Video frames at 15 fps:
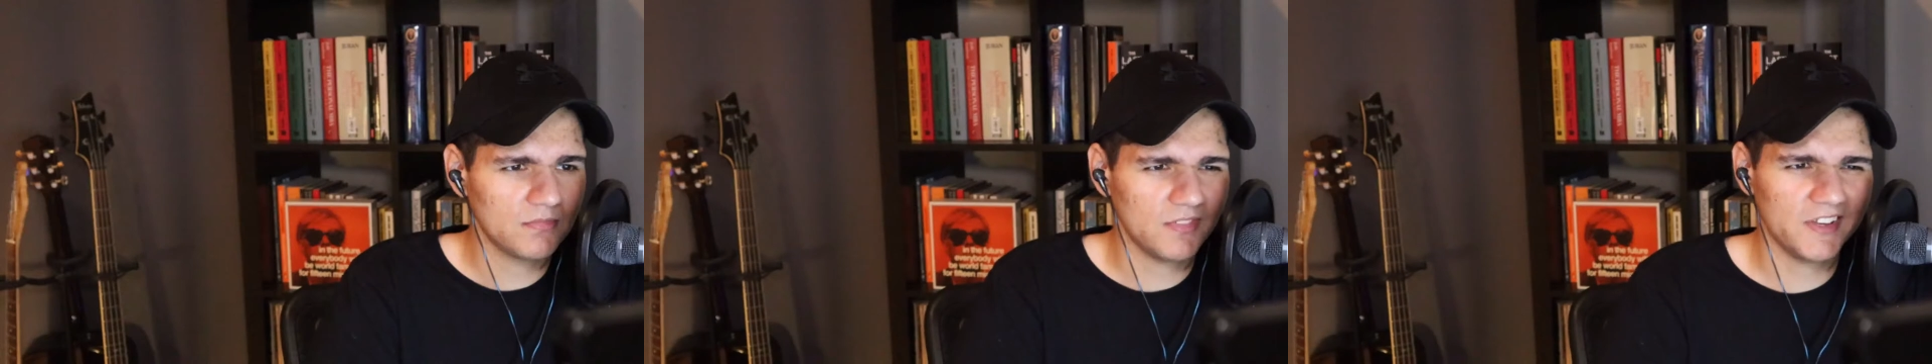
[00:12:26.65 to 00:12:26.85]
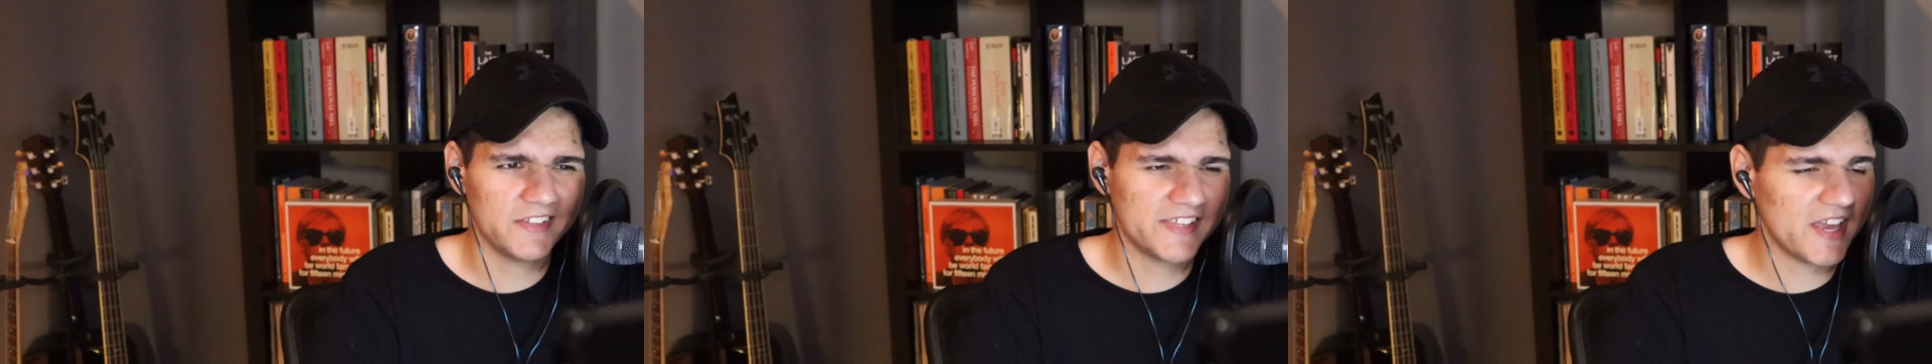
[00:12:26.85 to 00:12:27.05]

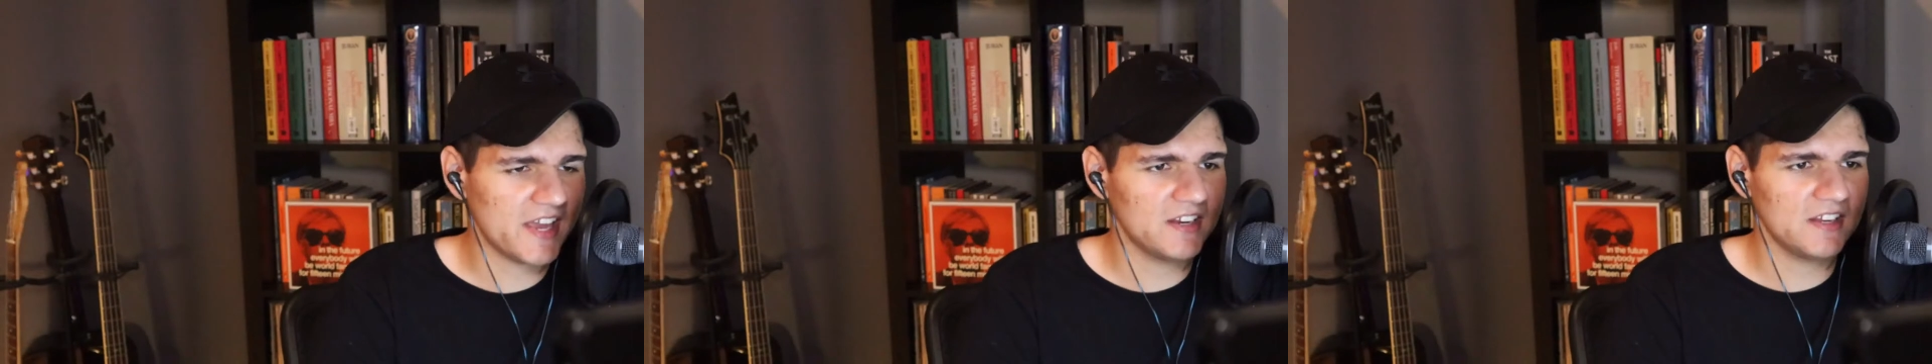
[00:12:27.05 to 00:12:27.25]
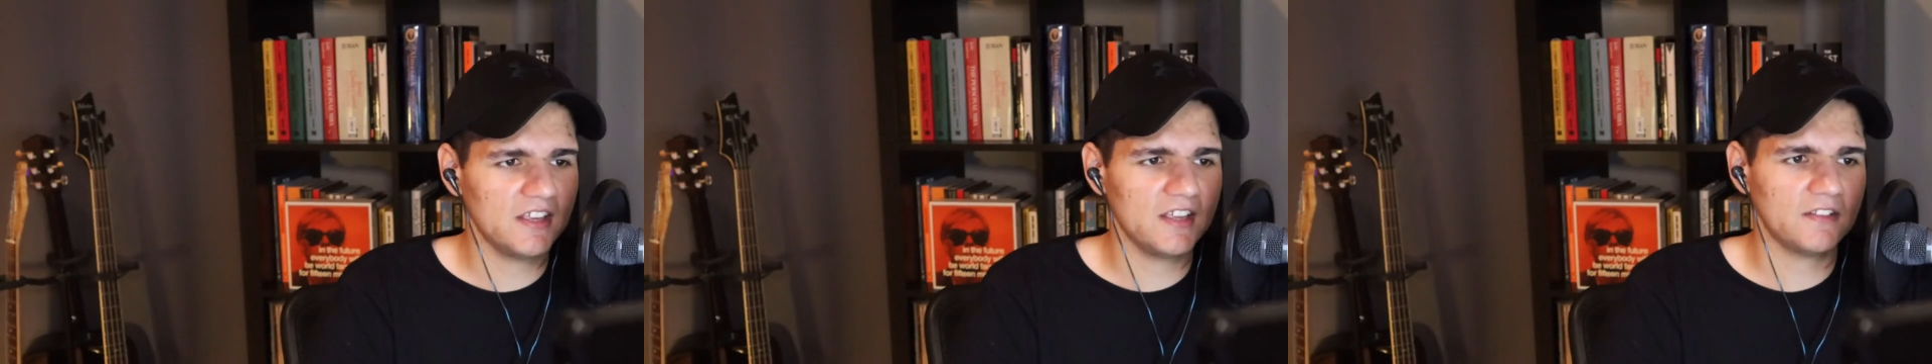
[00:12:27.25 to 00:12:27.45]

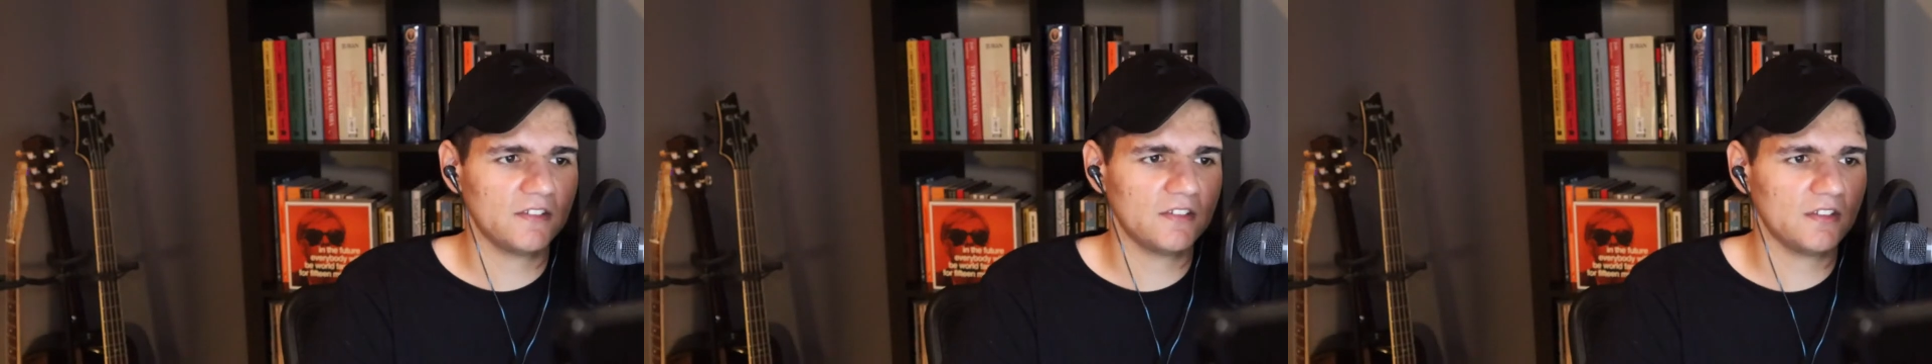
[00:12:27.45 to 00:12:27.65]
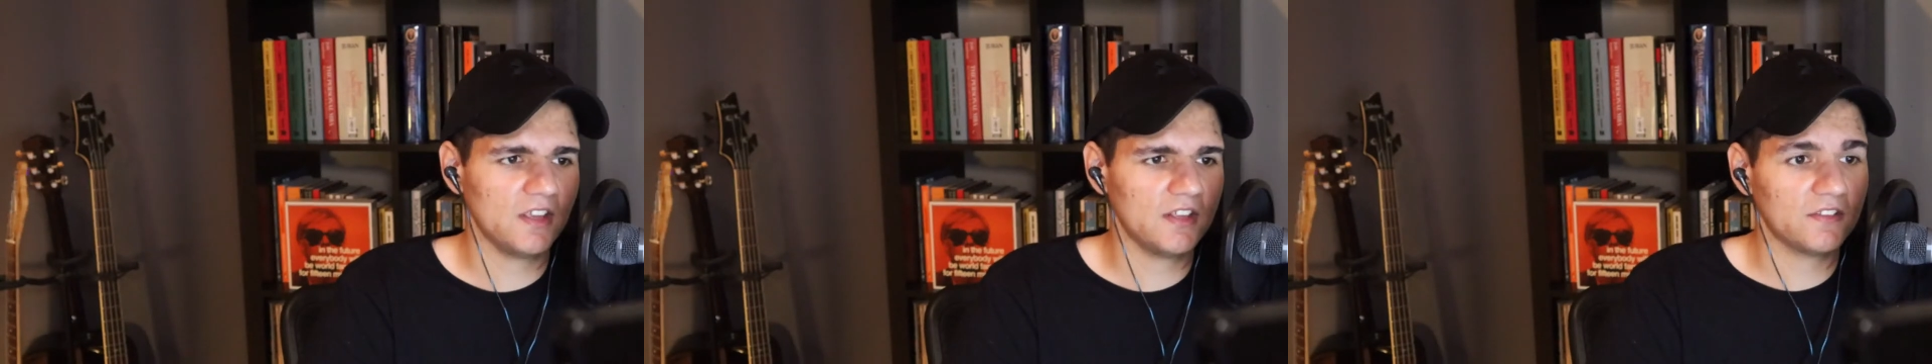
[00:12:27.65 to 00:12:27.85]
Again,
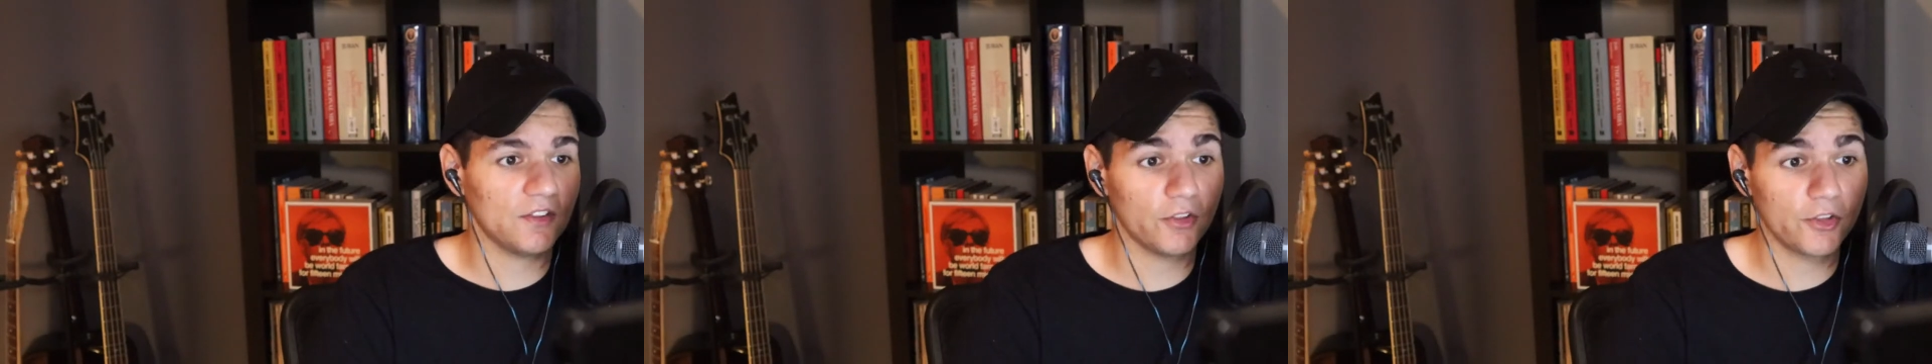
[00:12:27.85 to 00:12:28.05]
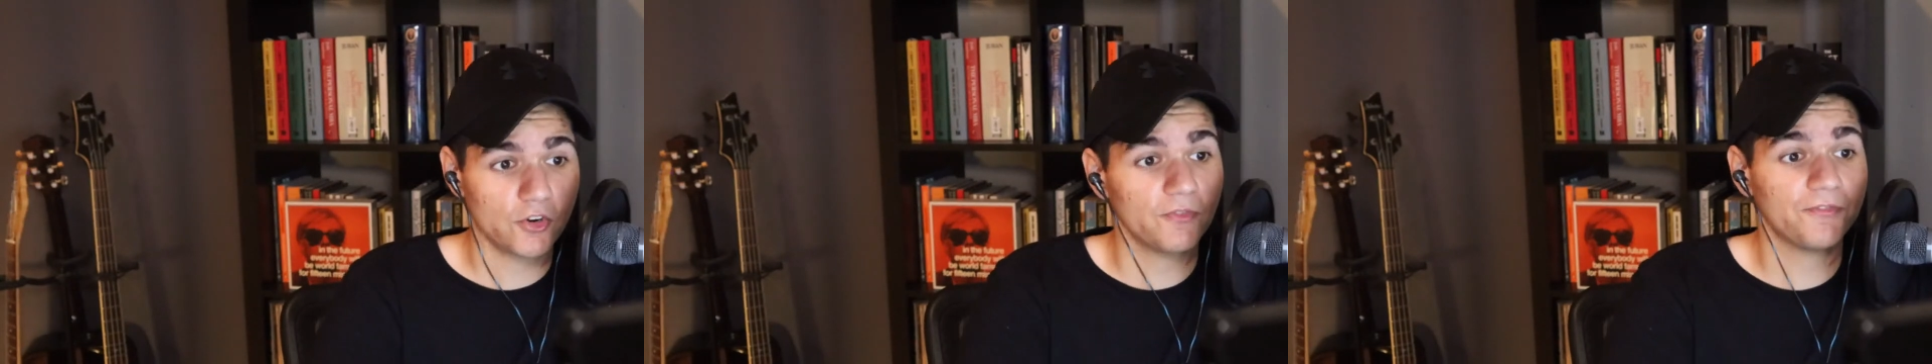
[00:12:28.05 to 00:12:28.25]
it's it's a
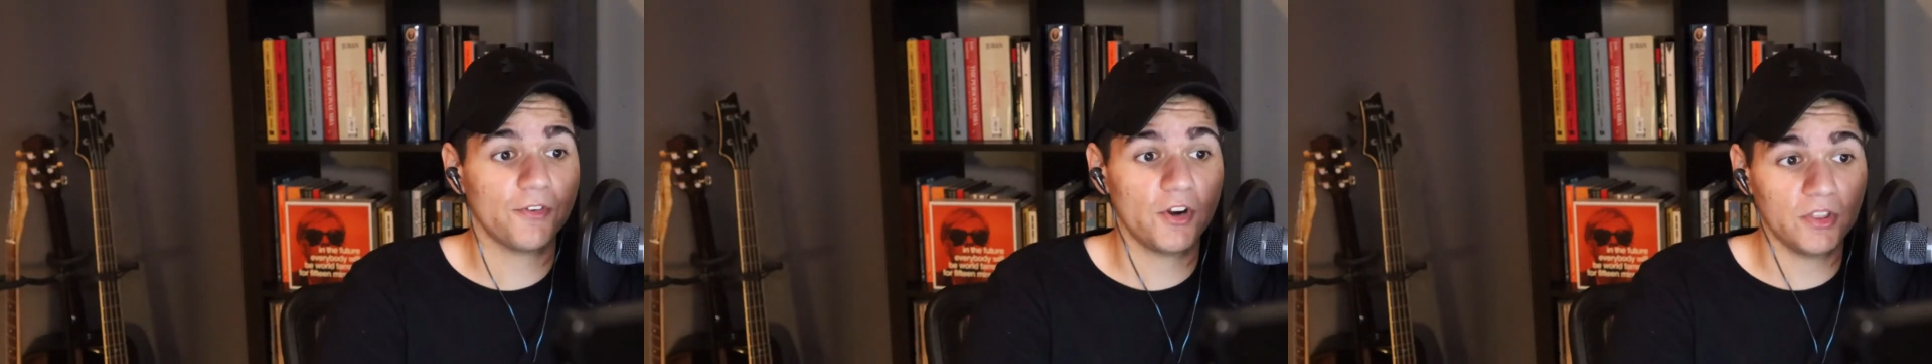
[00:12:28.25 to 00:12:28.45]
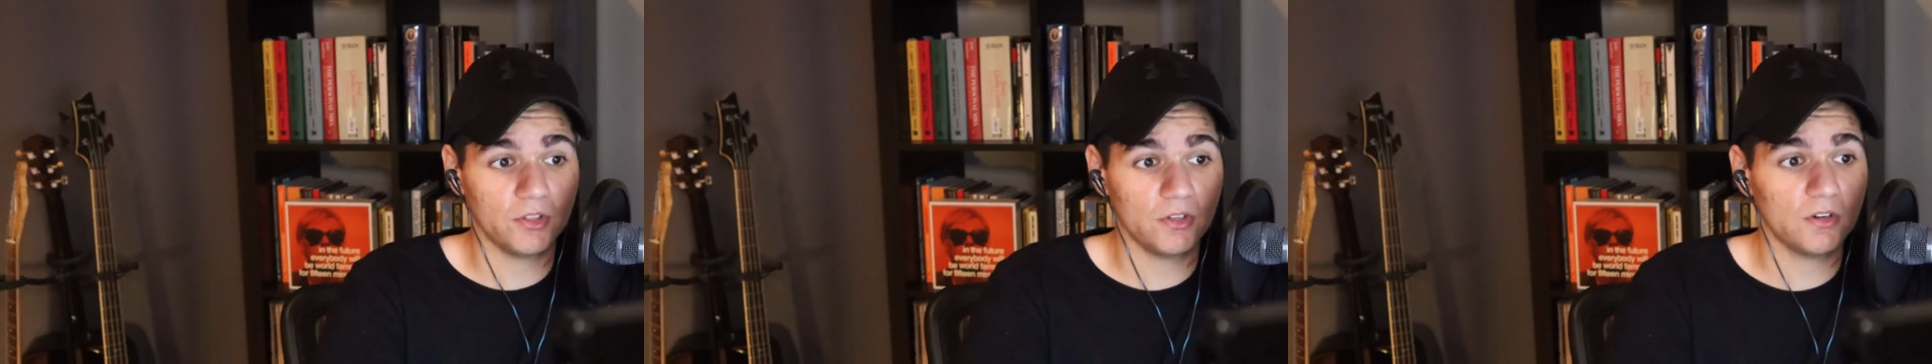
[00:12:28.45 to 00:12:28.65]
little
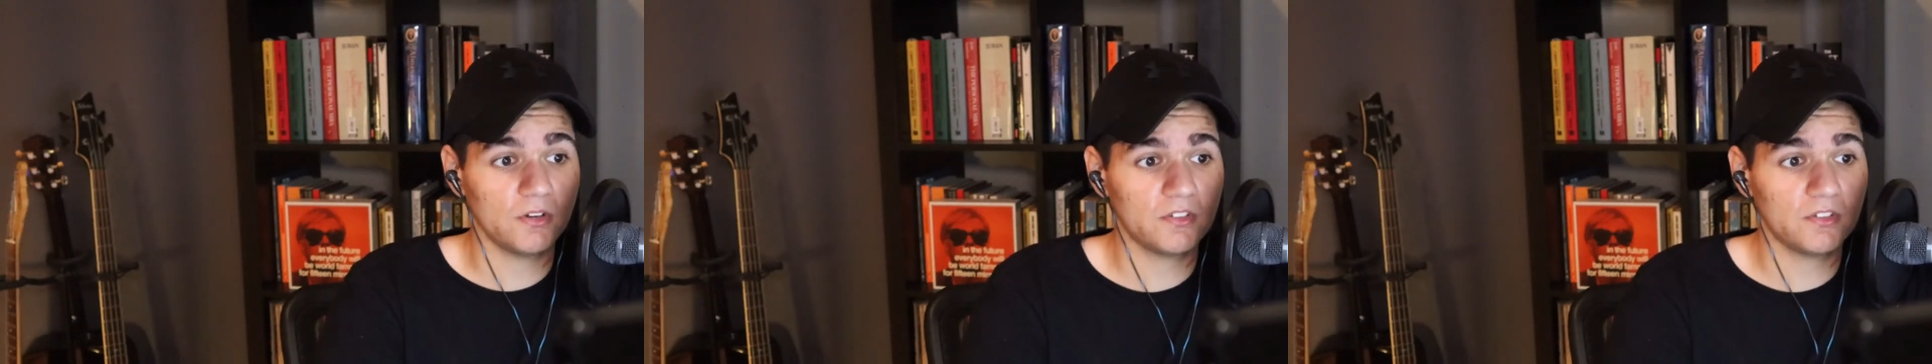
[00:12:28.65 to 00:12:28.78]
friendlier.